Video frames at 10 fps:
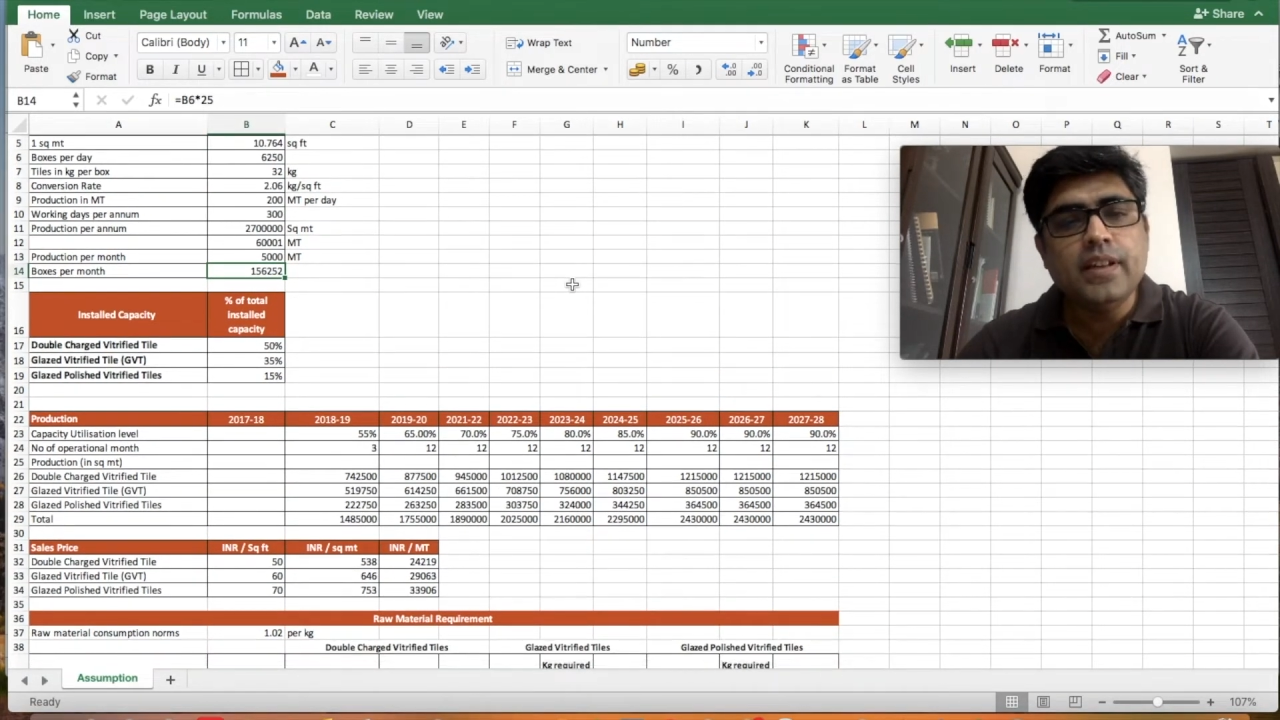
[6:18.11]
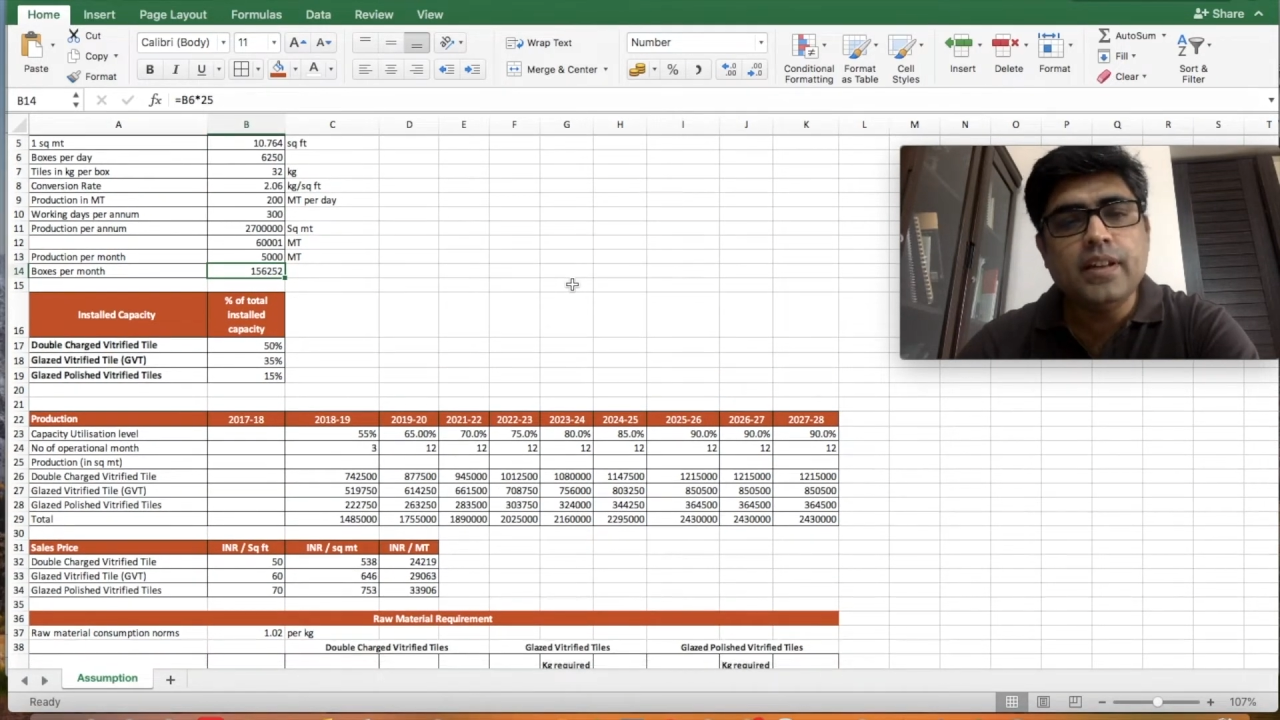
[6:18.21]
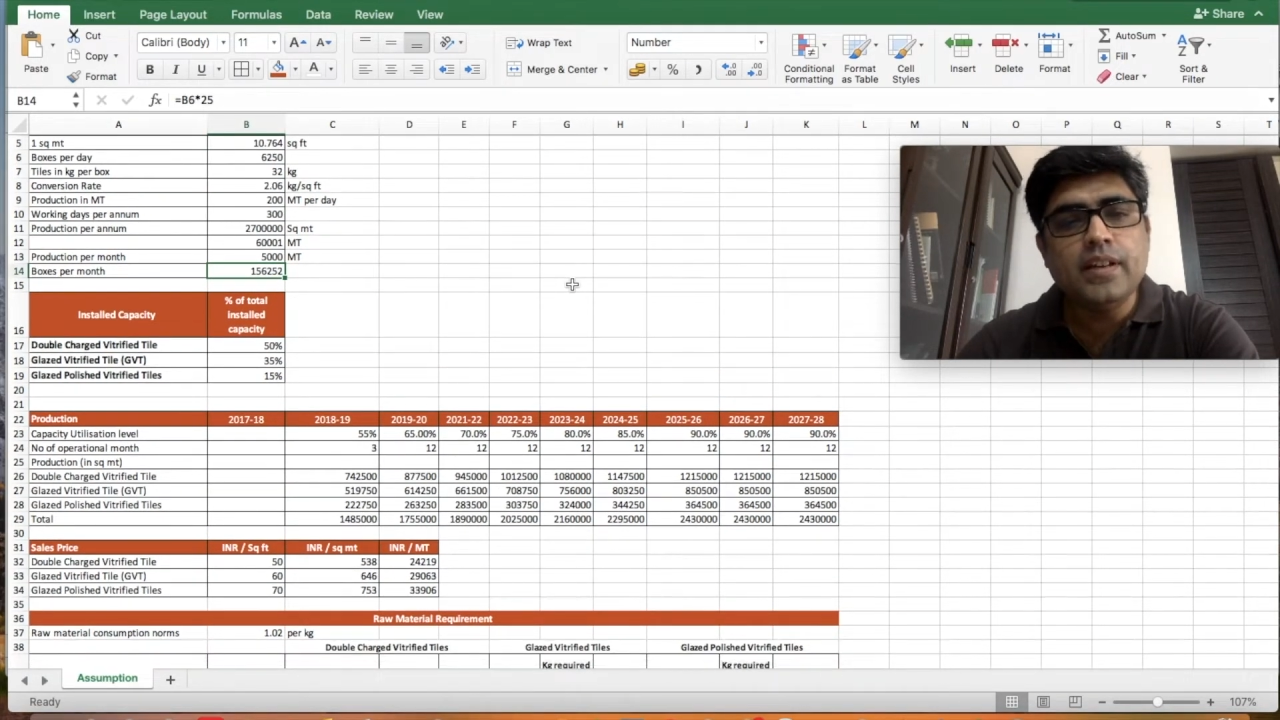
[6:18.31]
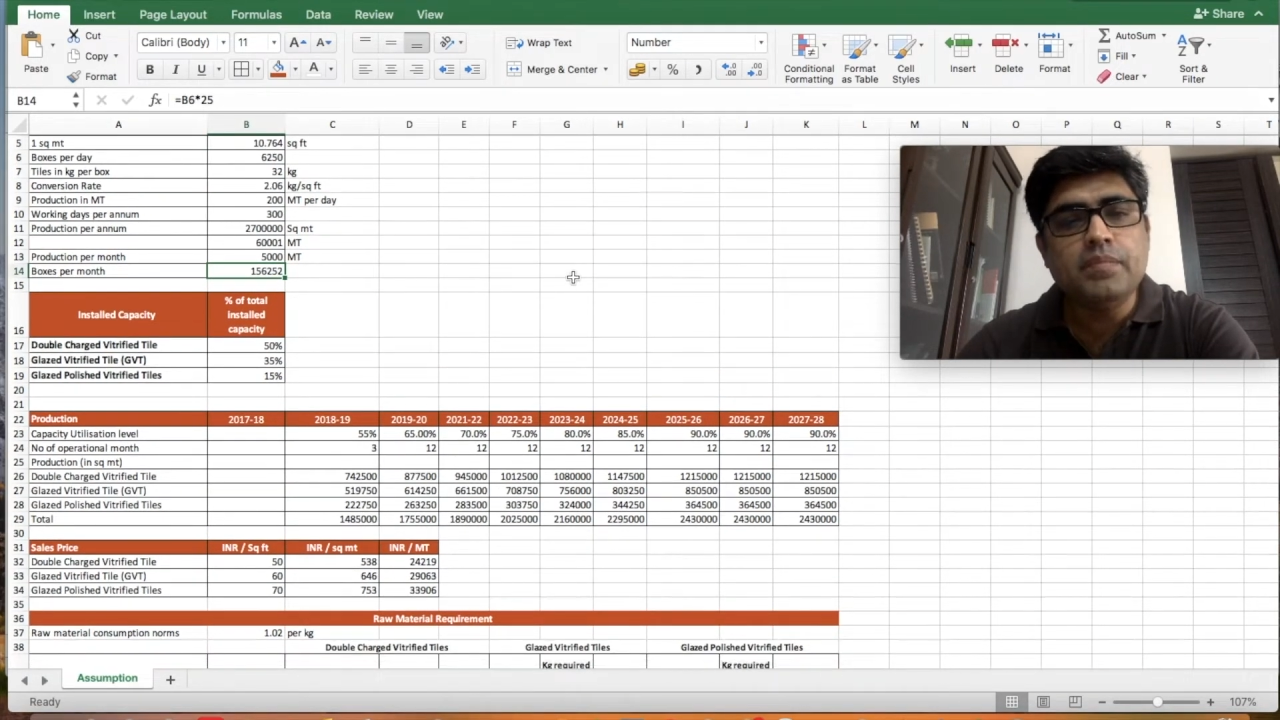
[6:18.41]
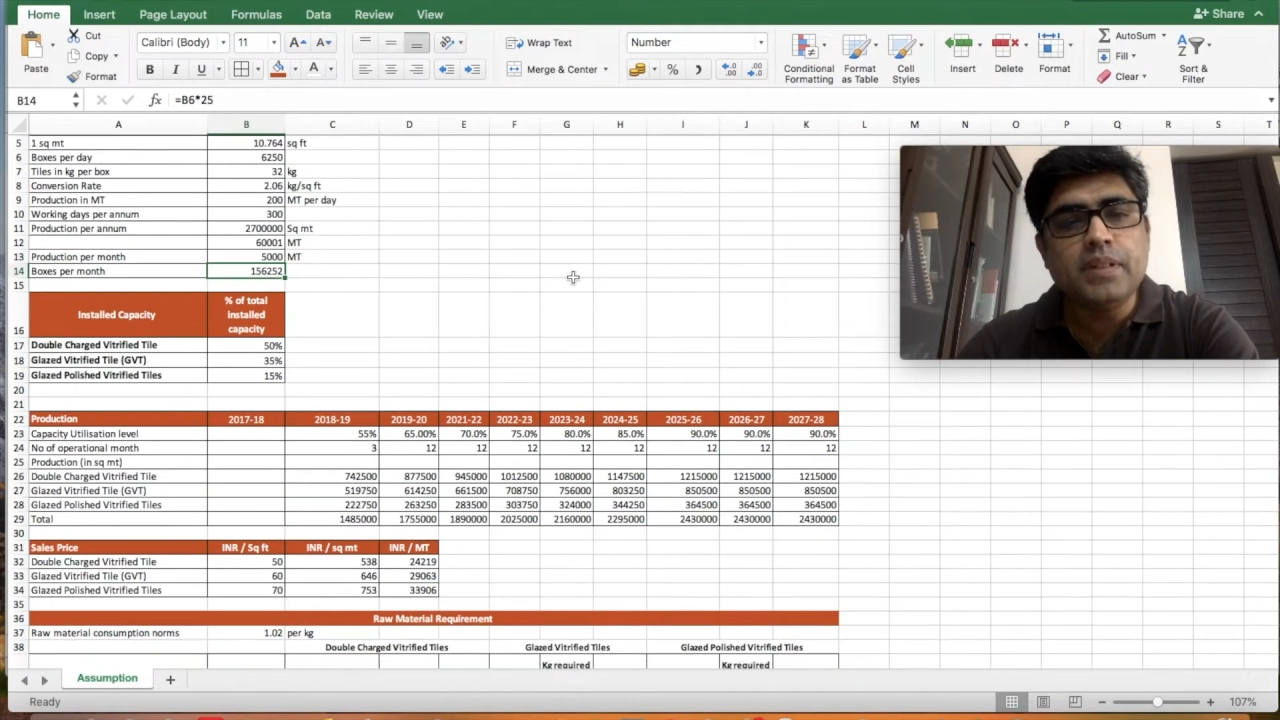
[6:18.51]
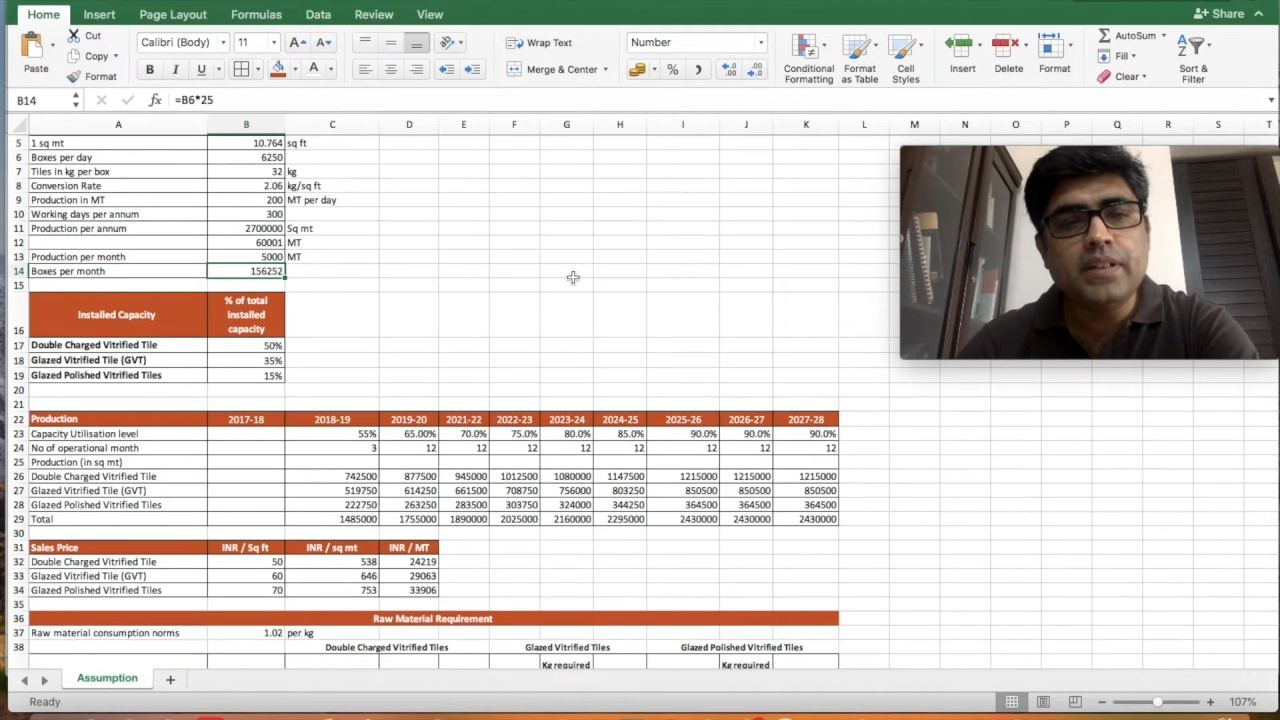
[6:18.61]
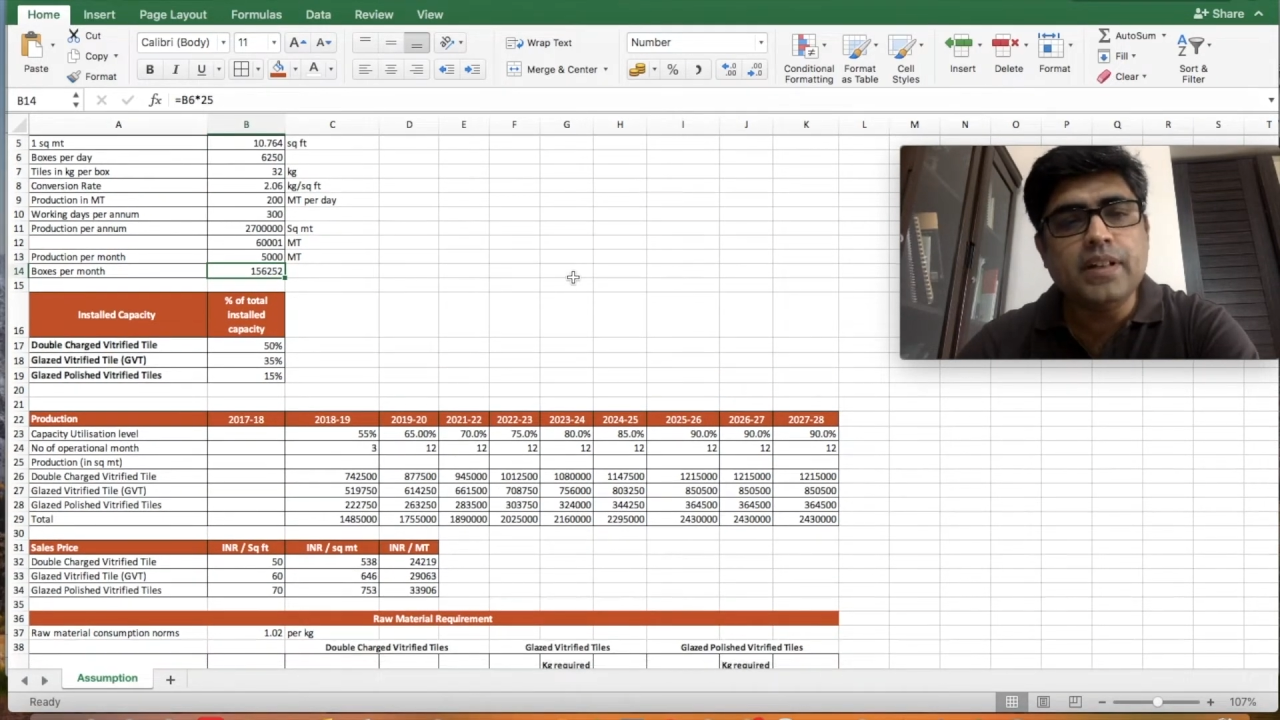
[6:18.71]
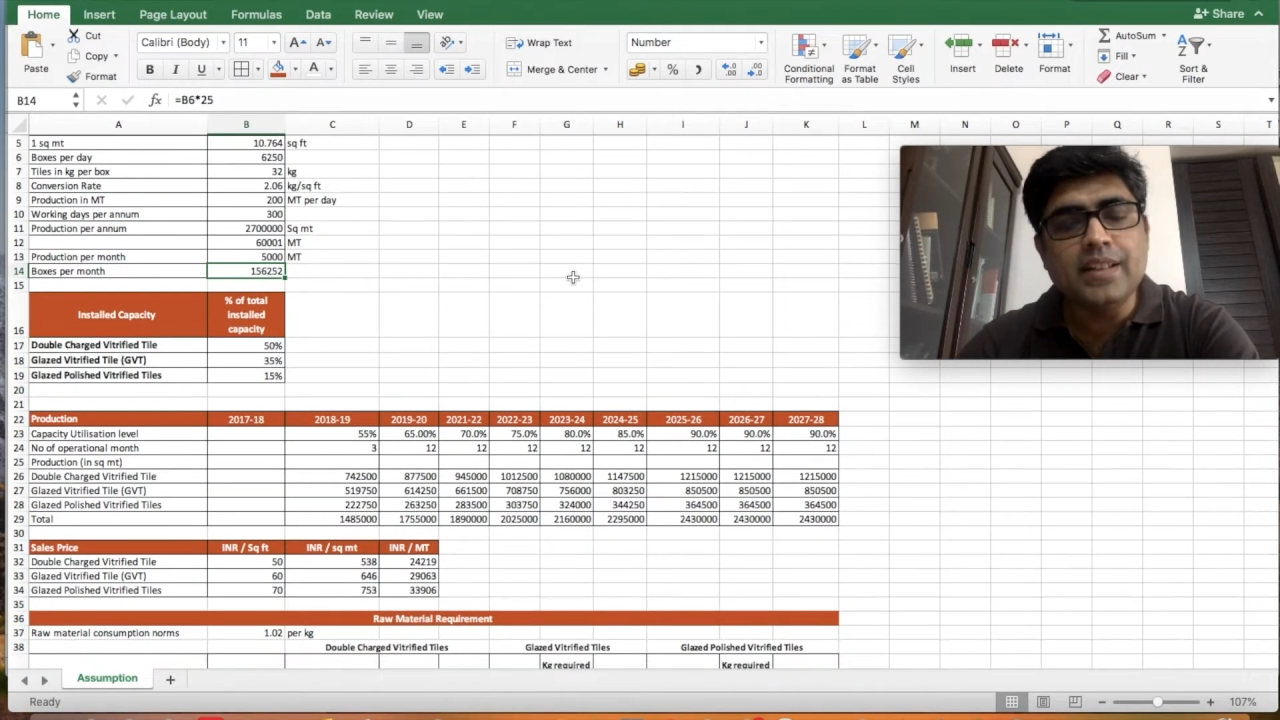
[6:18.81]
but